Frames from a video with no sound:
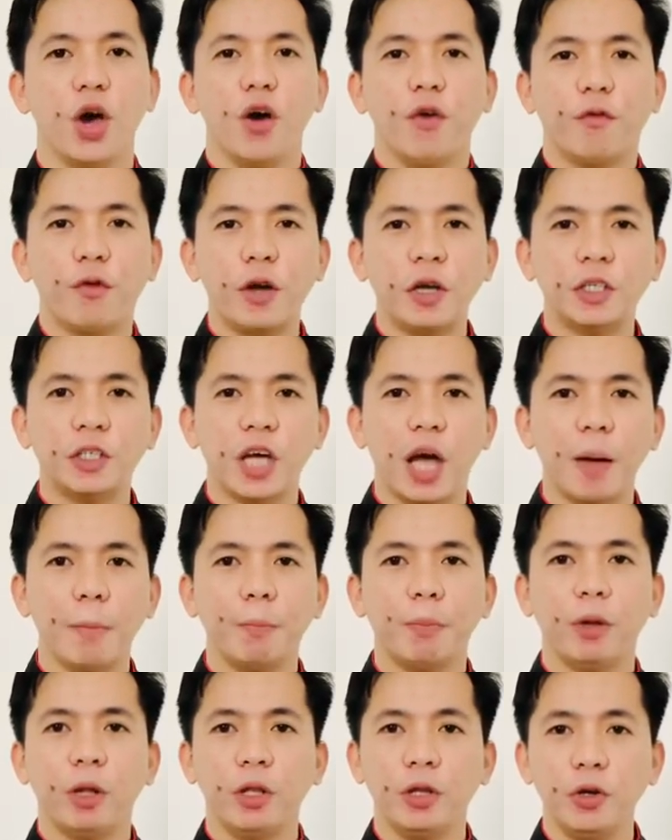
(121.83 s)
For
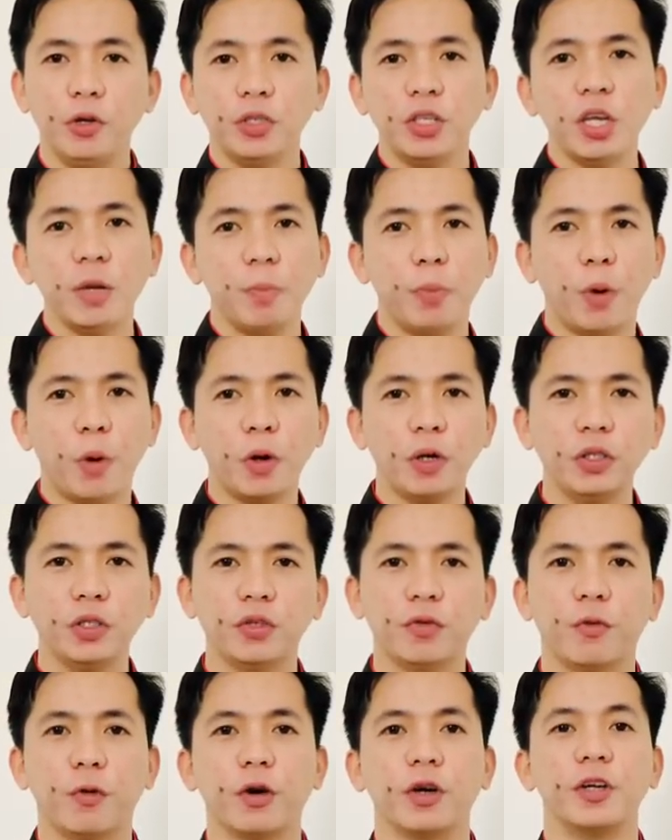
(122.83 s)
example, using boards
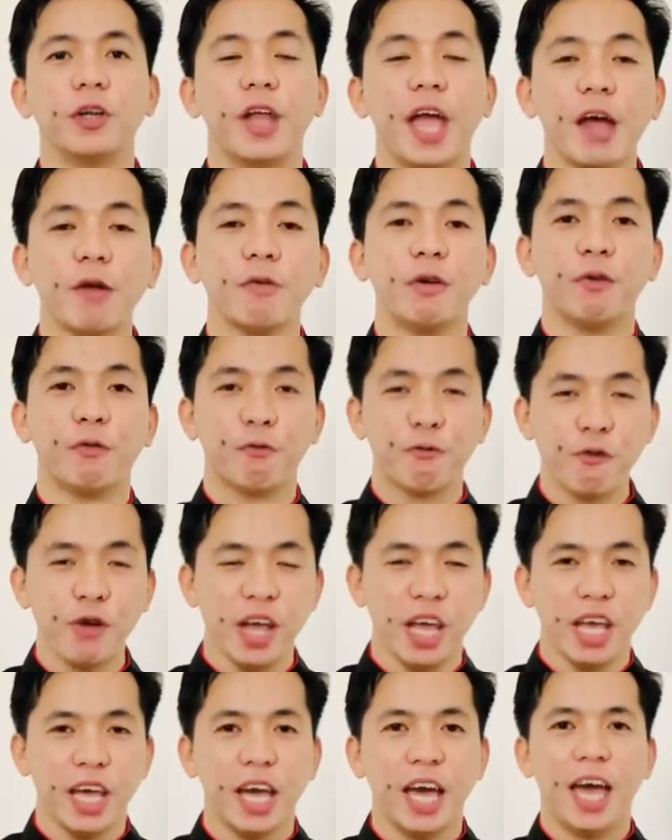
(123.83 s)
for
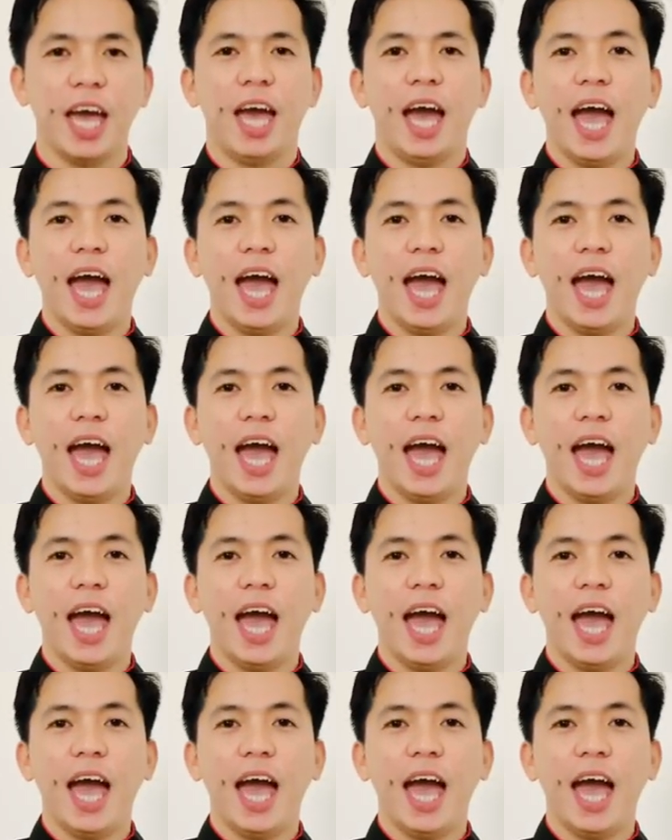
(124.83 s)
dairy-free